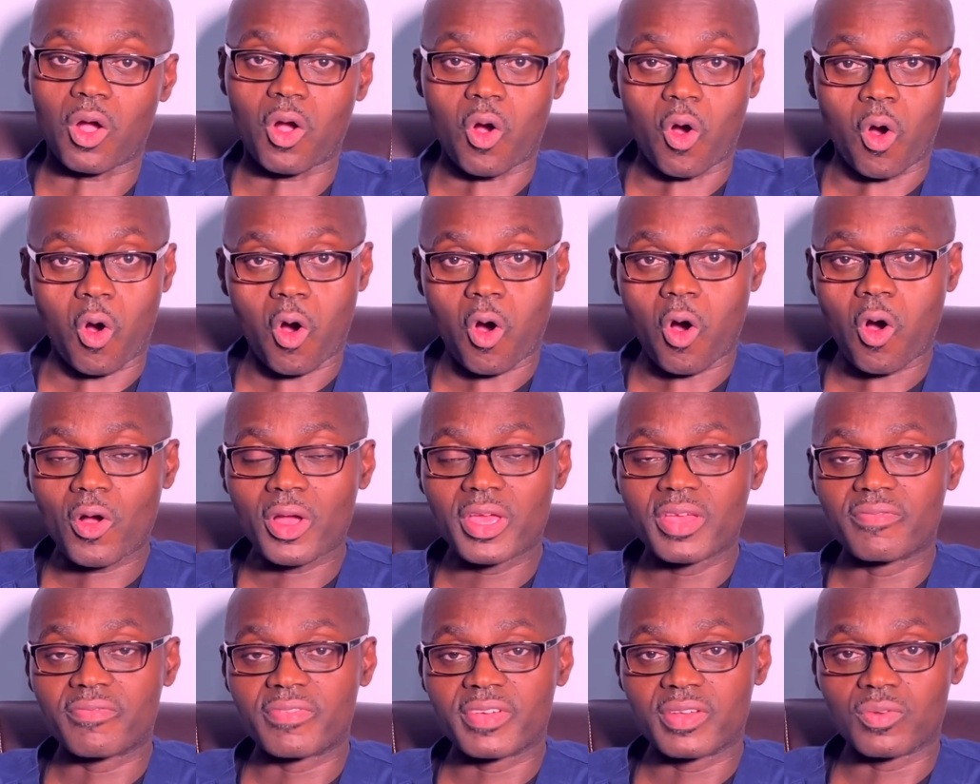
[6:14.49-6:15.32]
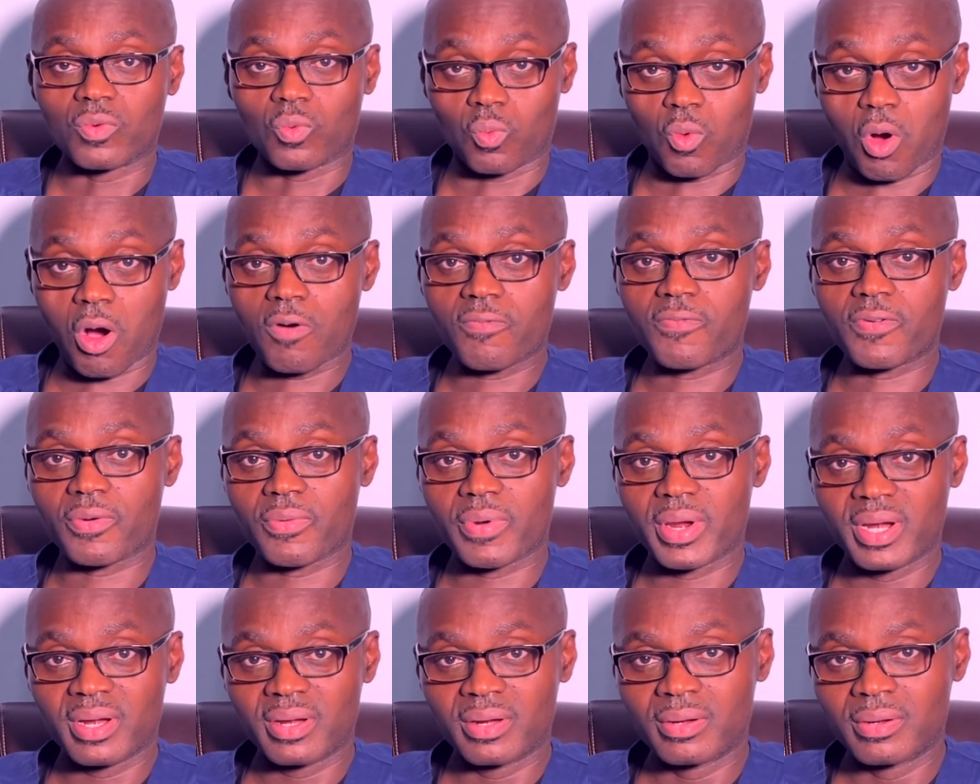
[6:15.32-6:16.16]
or even
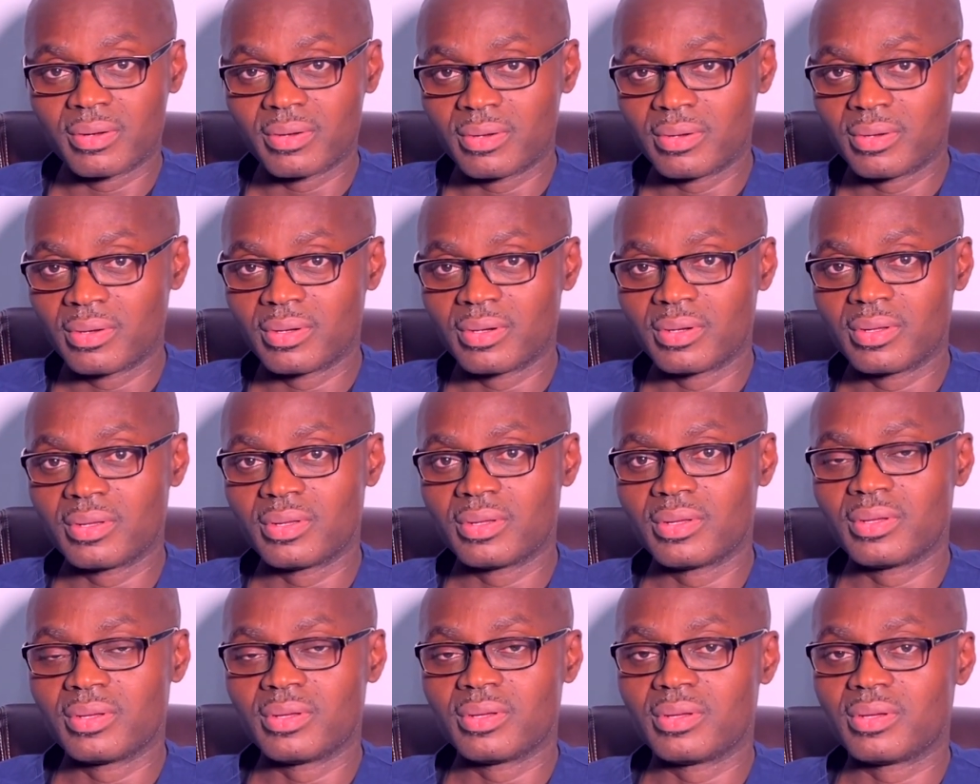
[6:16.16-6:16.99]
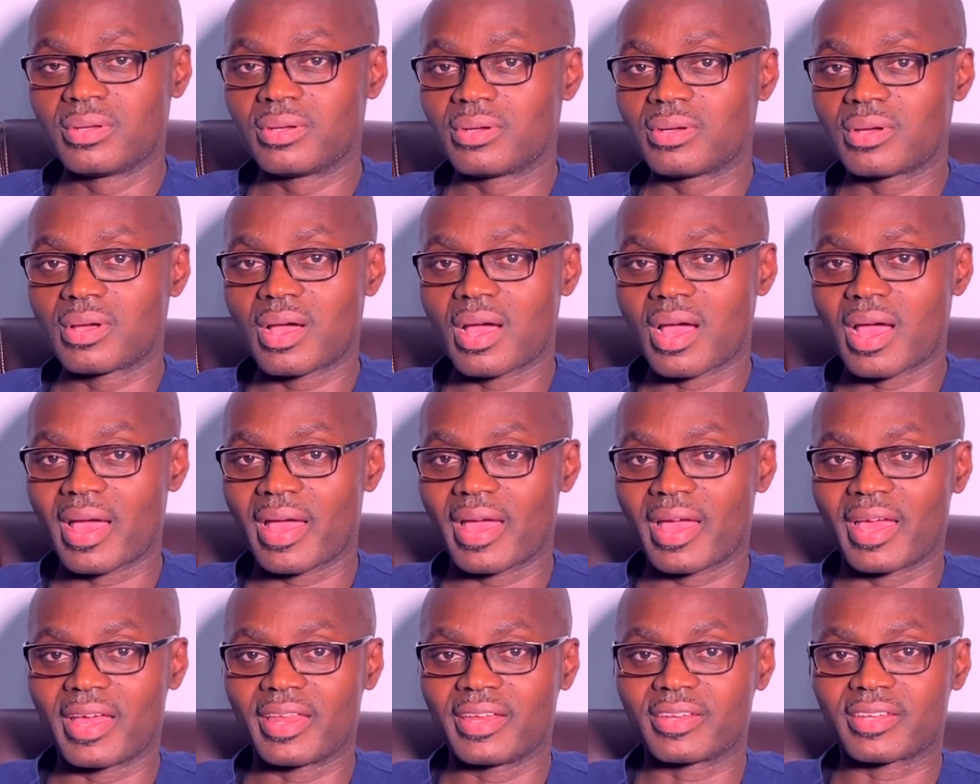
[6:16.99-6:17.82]
warfarin,
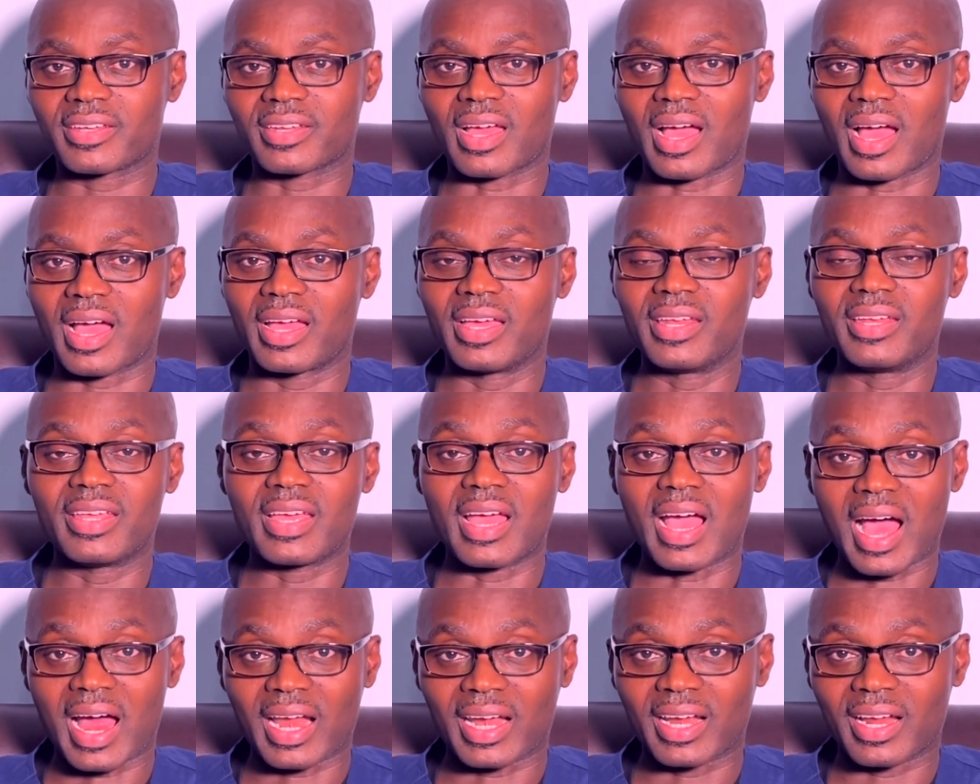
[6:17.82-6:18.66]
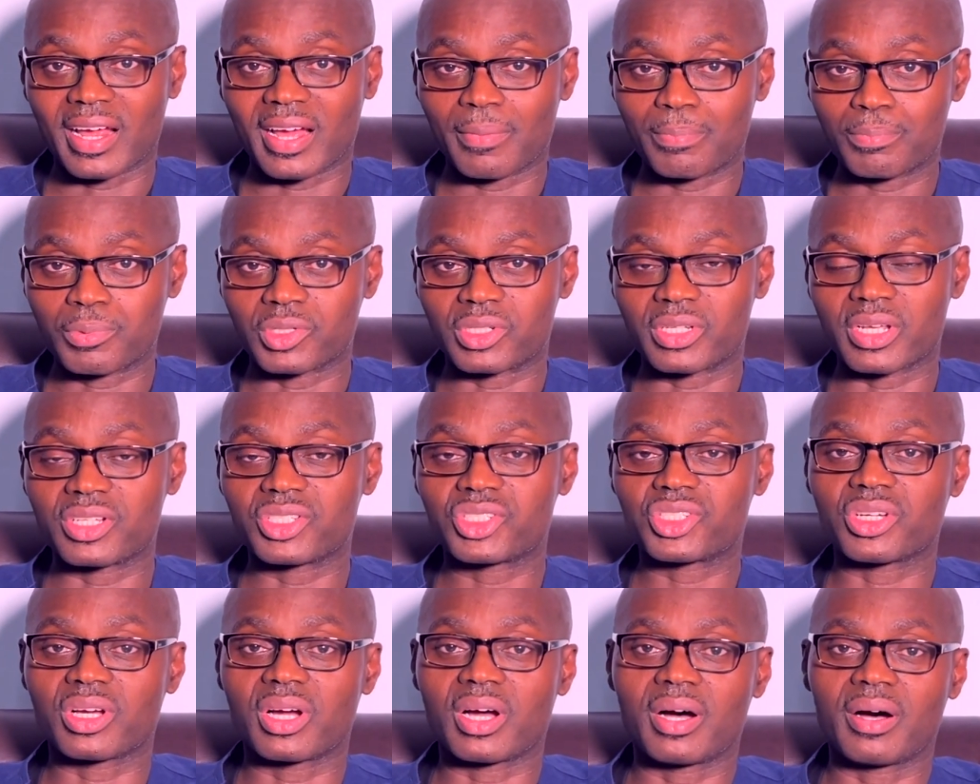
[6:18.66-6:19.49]
and any other
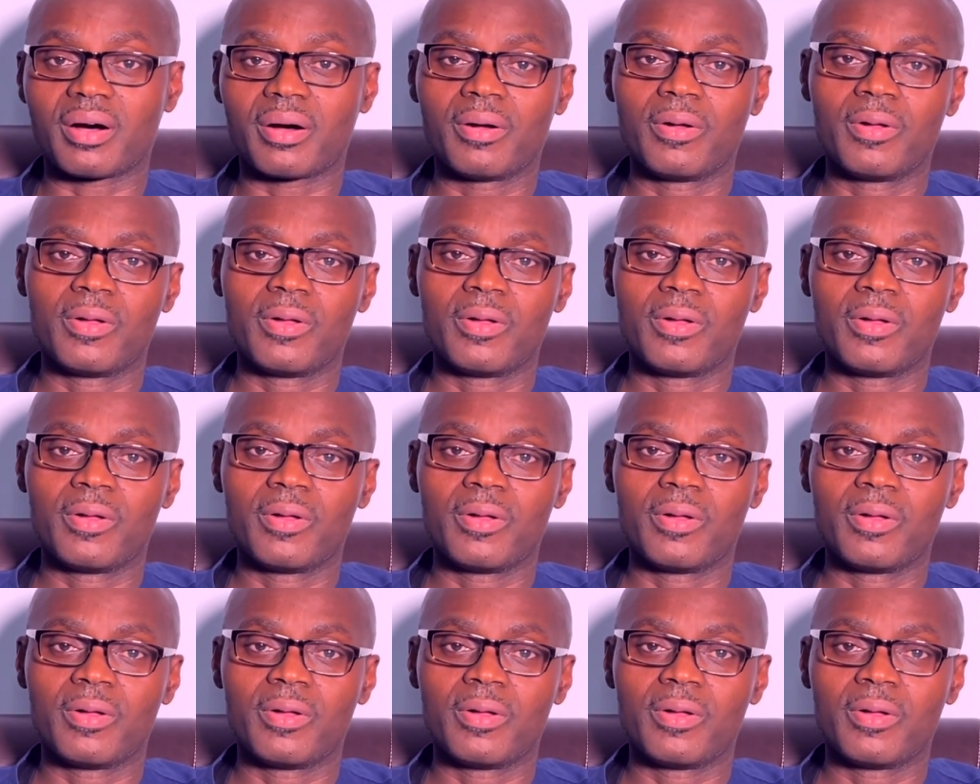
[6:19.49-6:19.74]
potential